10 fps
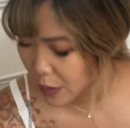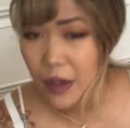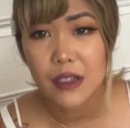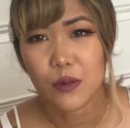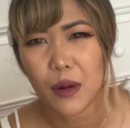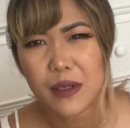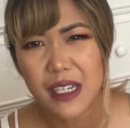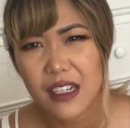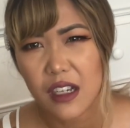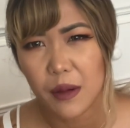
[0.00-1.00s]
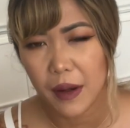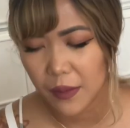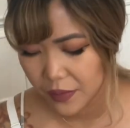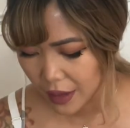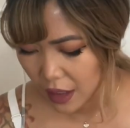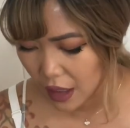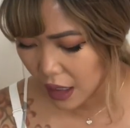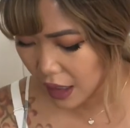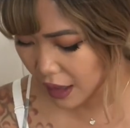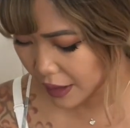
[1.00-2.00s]
was I going to talk
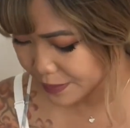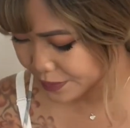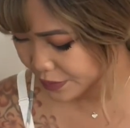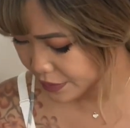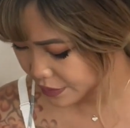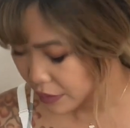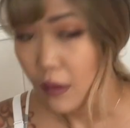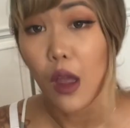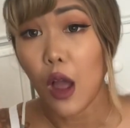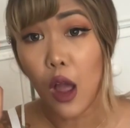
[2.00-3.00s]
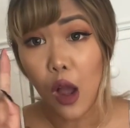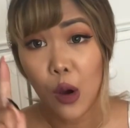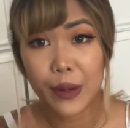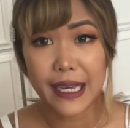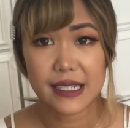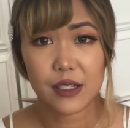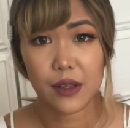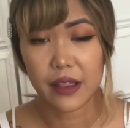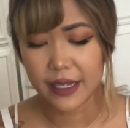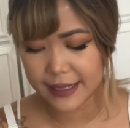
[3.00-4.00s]
about? Oh yes, so the
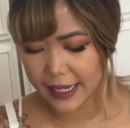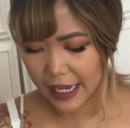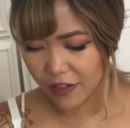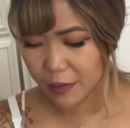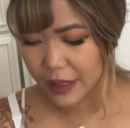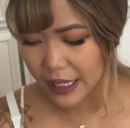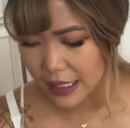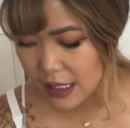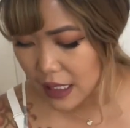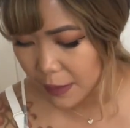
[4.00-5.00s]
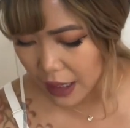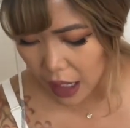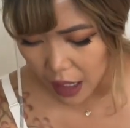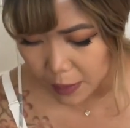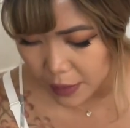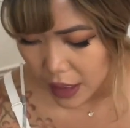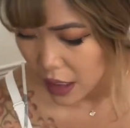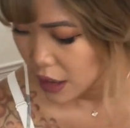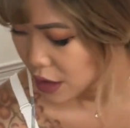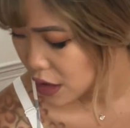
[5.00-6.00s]
things that I have planned coming up.
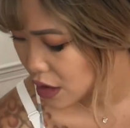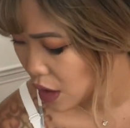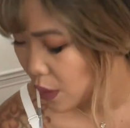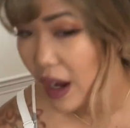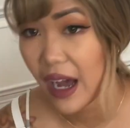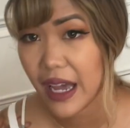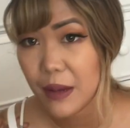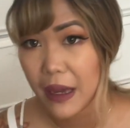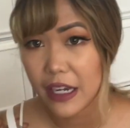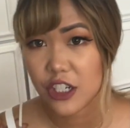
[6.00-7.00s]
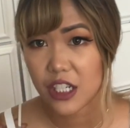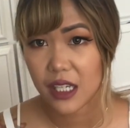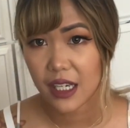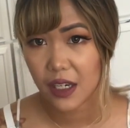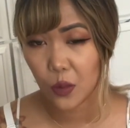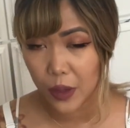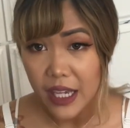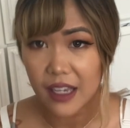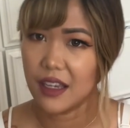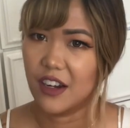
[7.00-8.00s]
So
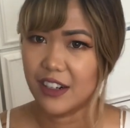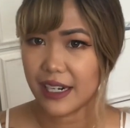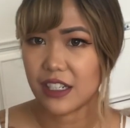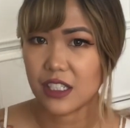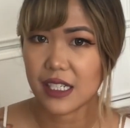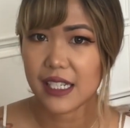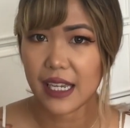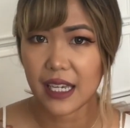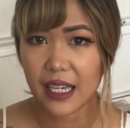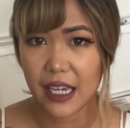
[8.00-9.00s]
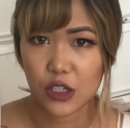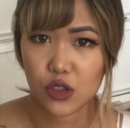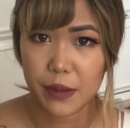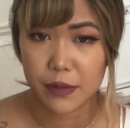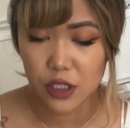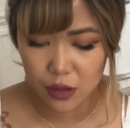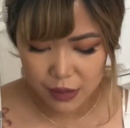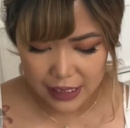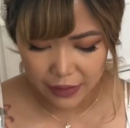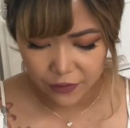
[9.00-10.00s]
we are actually taking a trip to
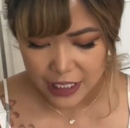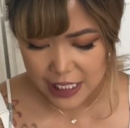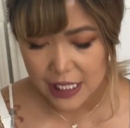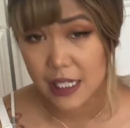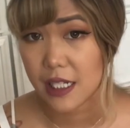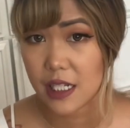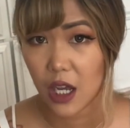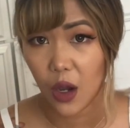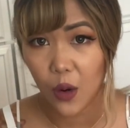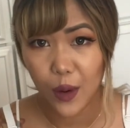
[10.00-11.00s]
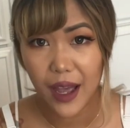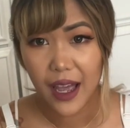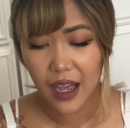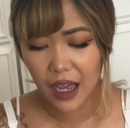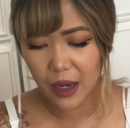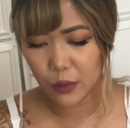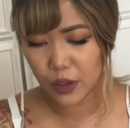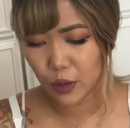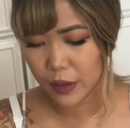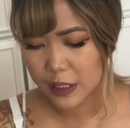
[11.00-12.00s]
San Francisco. We're
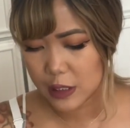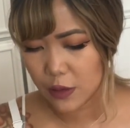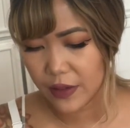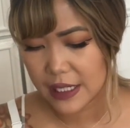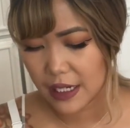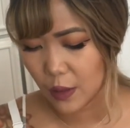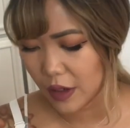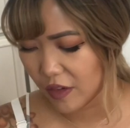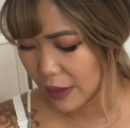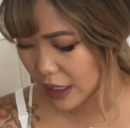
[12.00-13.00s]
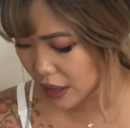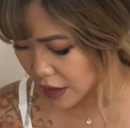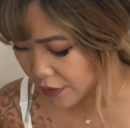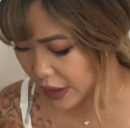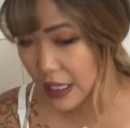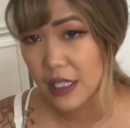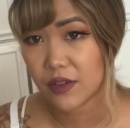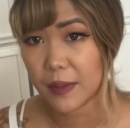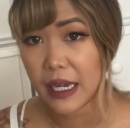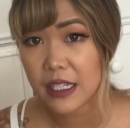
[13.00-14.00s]
going to visit one of my good friends
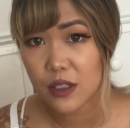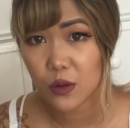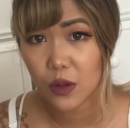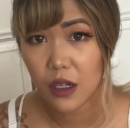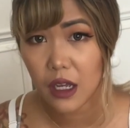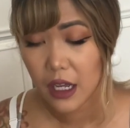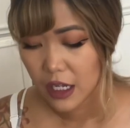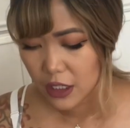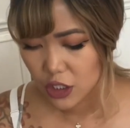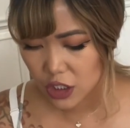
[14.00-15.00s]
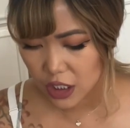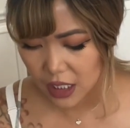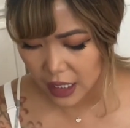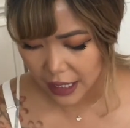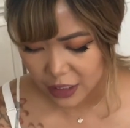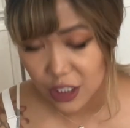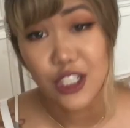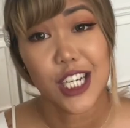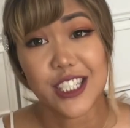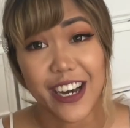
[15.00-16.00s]
from high school. She actually
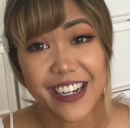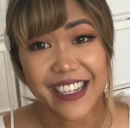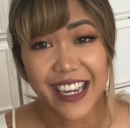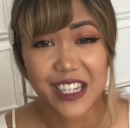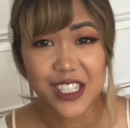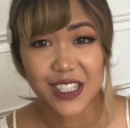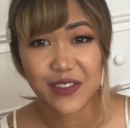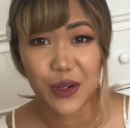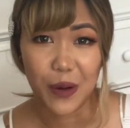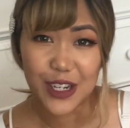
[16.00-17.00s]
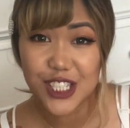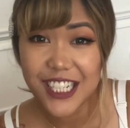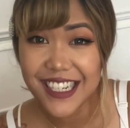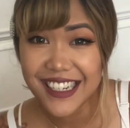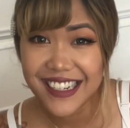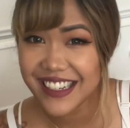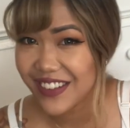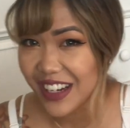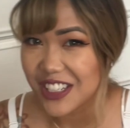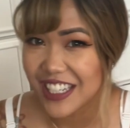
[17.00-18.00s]
just got engaged. If you're watching,
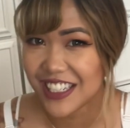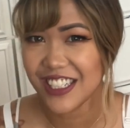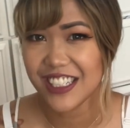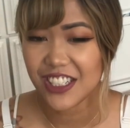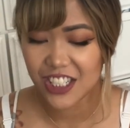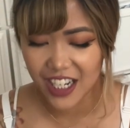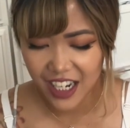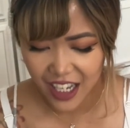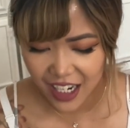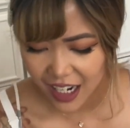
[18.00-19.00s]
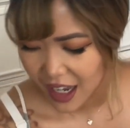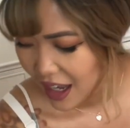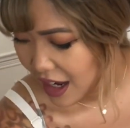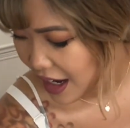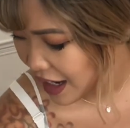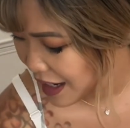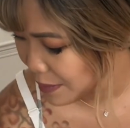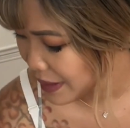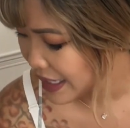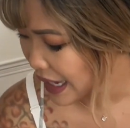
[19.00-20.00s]
congratulations, Shannon.
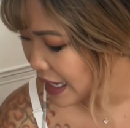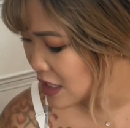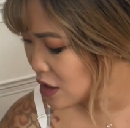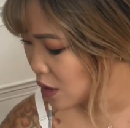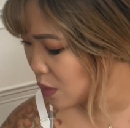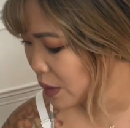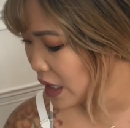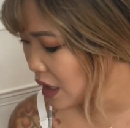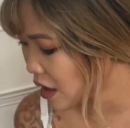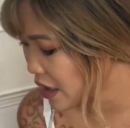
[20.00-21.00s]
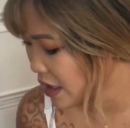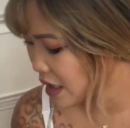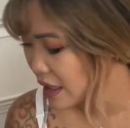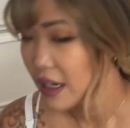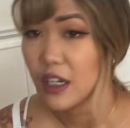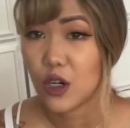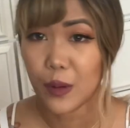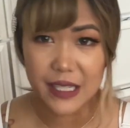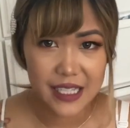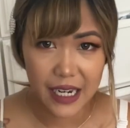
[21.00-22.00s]
But yeah, so we are
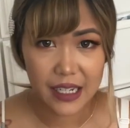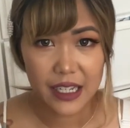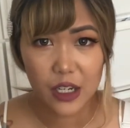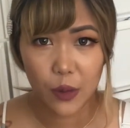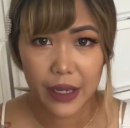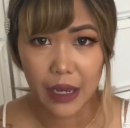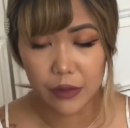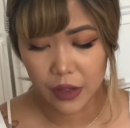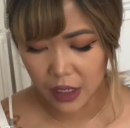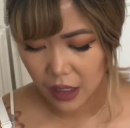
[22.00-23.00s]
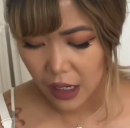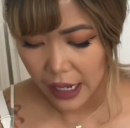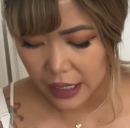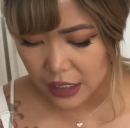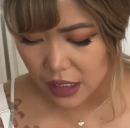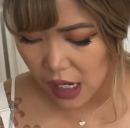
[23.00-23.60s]
coincidentally going out there, and